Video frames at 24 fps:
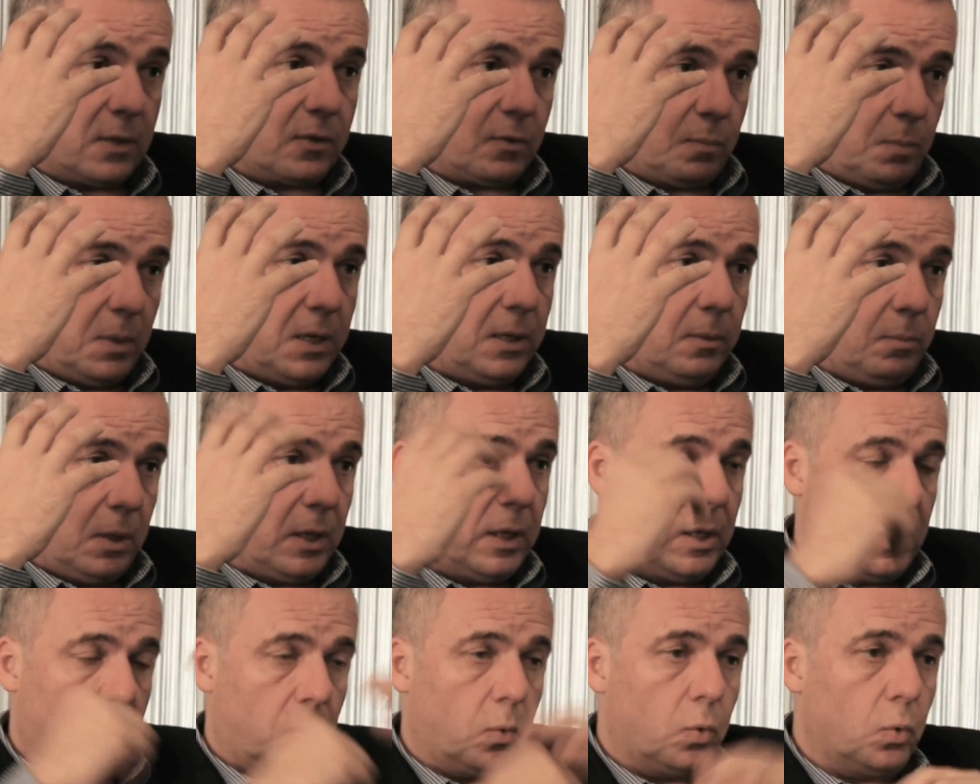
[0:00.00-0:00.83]
made
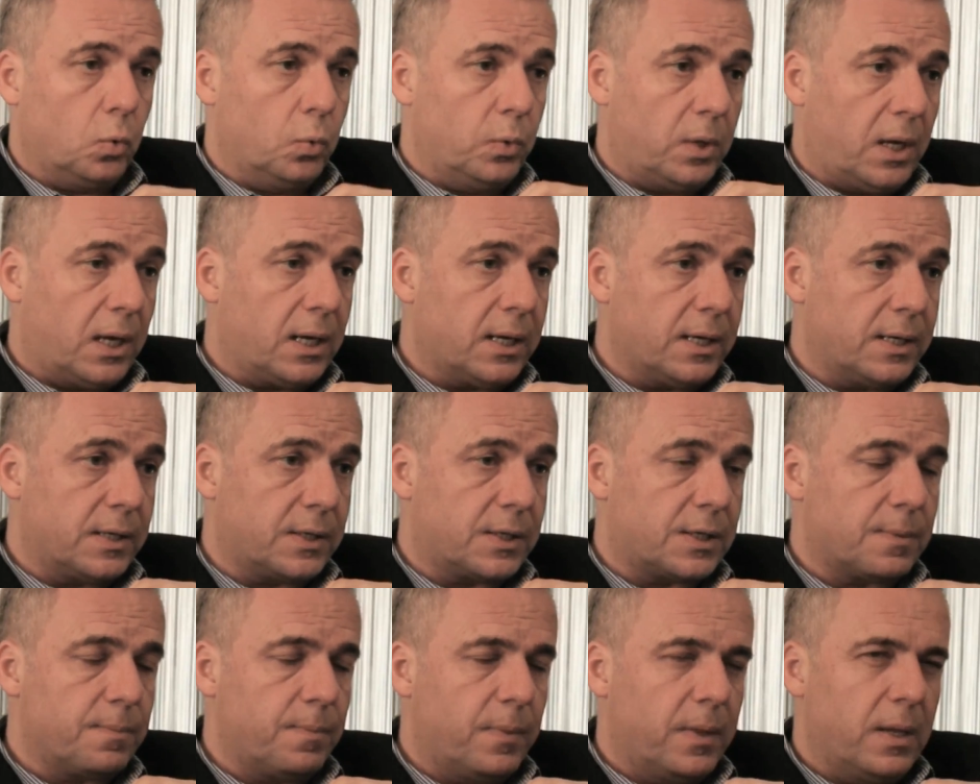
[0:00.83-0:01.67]
by our own
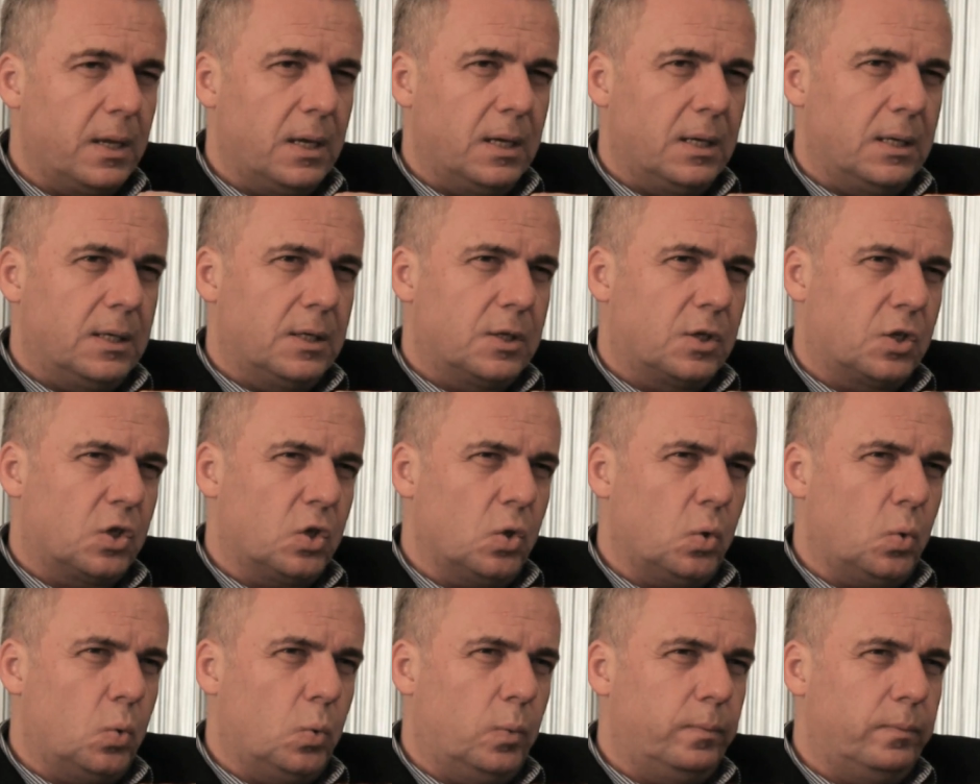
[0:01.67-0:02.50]
eyes.
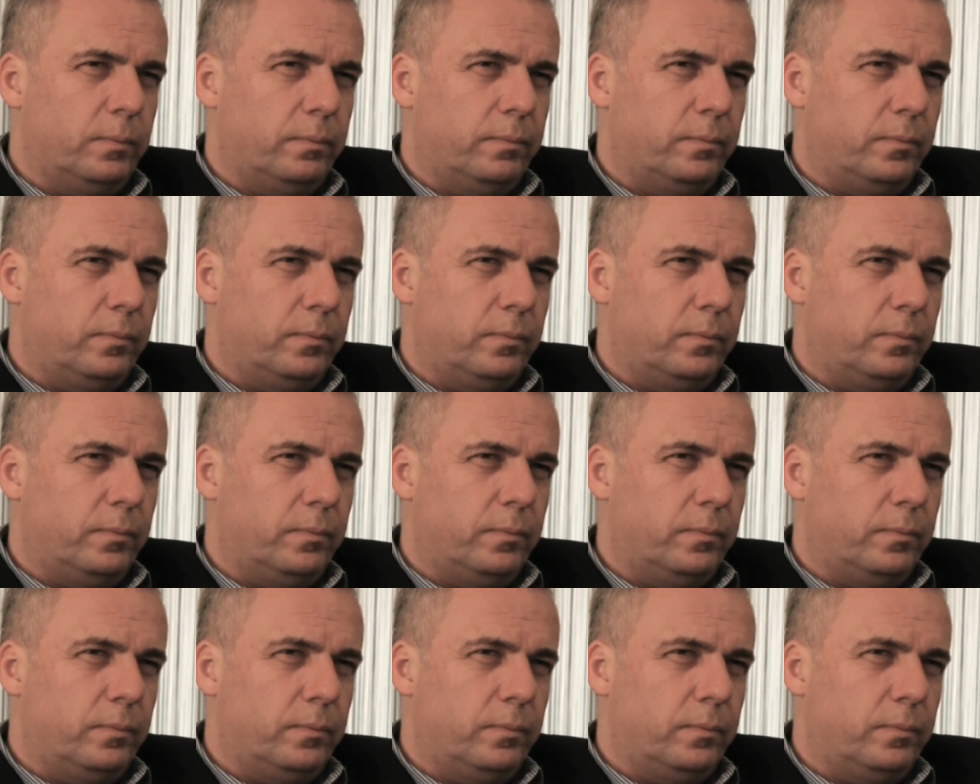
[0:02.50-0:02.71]
So